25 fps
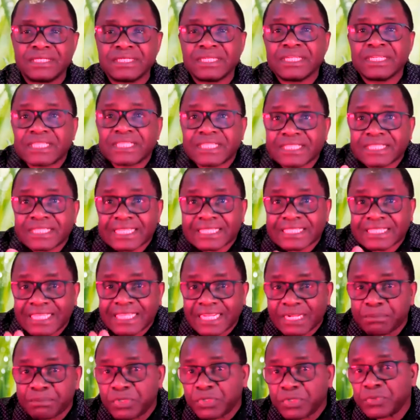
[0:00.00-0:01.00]
It is a
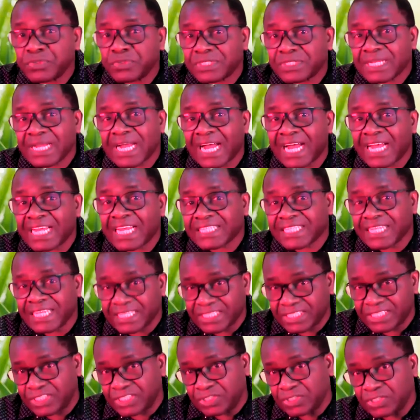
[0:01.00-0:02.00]
ceremony which
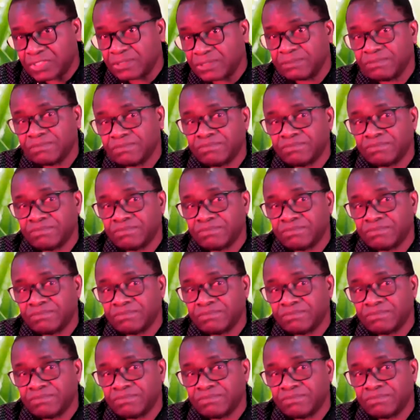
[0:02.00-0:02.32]
ushers